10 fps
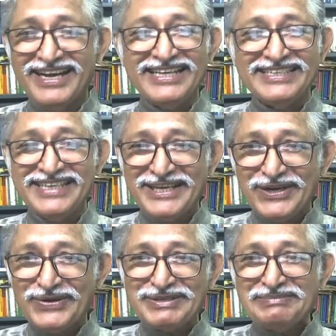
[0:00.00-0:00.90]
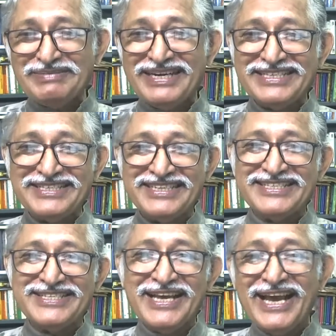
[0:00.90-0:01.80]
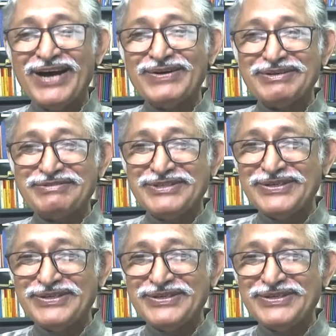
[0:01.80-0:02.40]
I take a lot of medicines out of